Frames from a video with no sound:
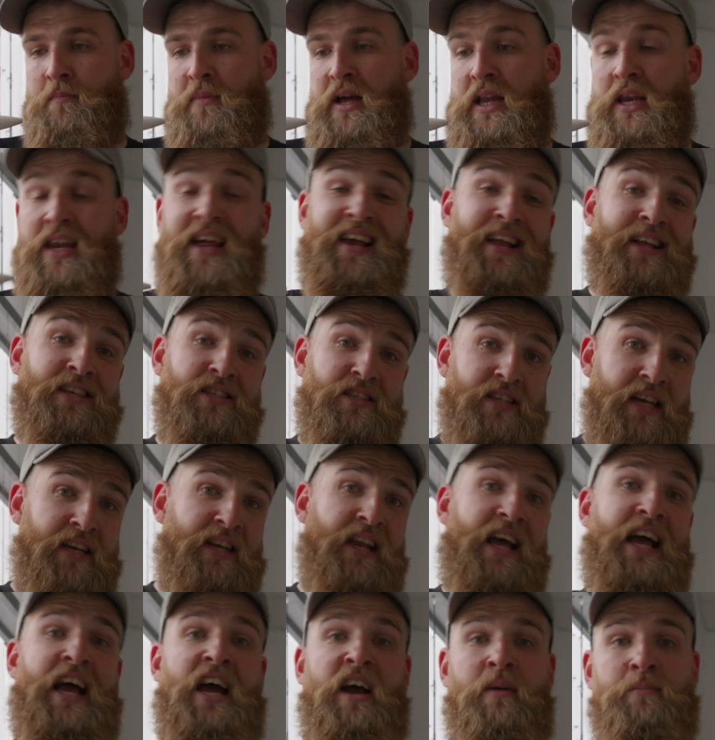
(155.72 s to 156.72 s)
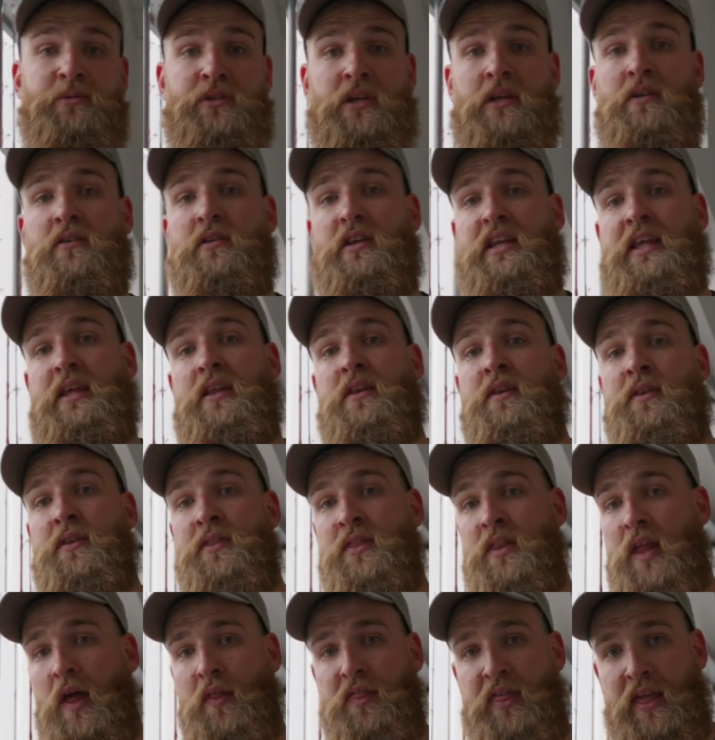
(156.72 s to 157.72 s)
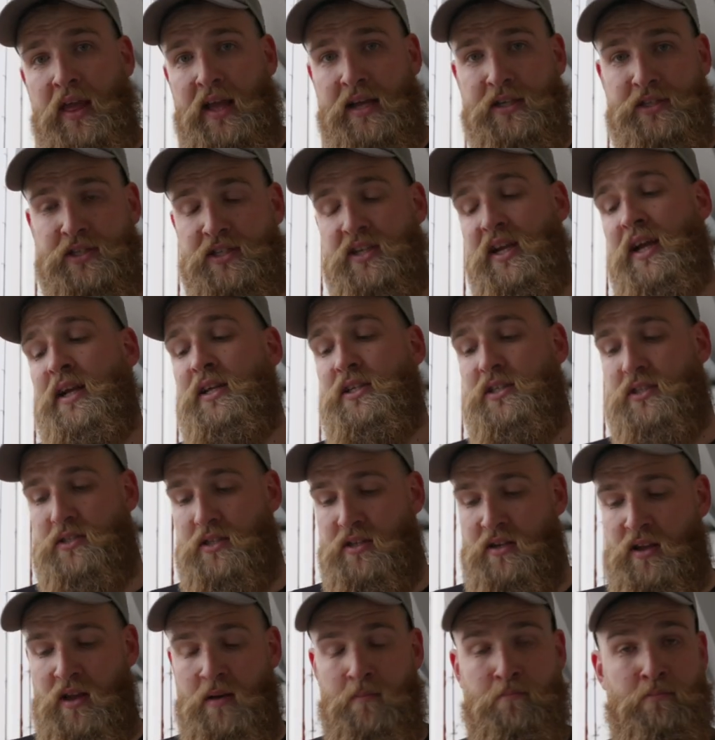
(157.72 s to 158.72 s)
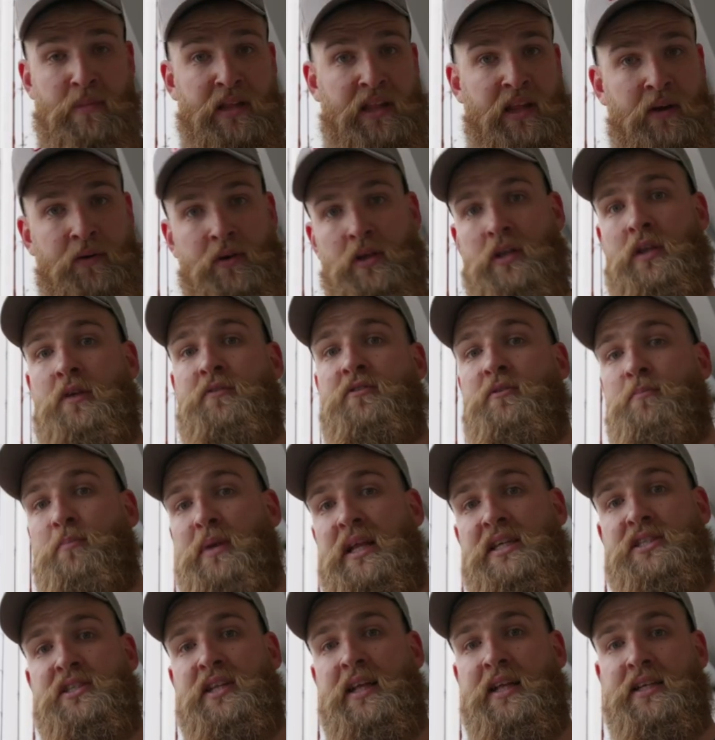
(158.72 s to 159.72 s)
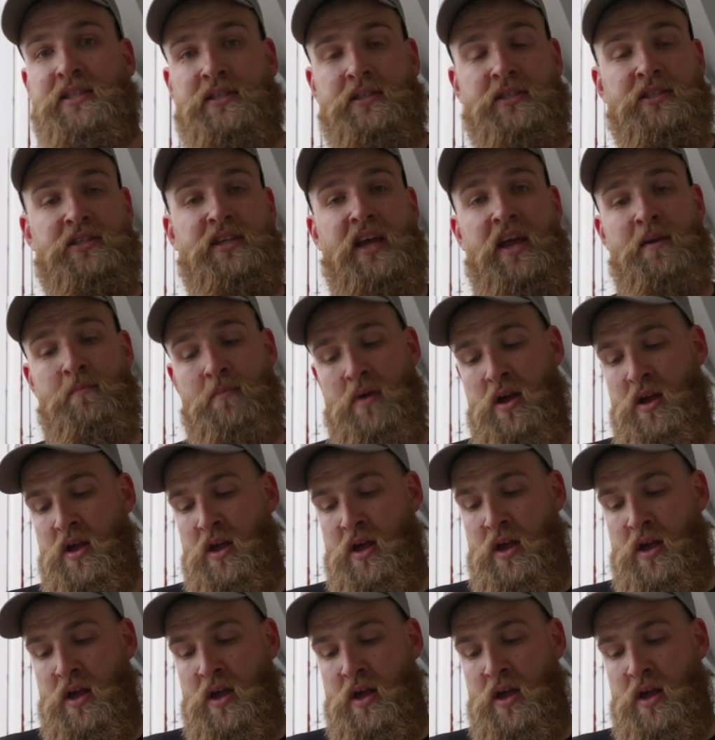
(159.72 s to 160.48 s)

Like I said, absolutely nothing has changed. The material of the plastic is the same.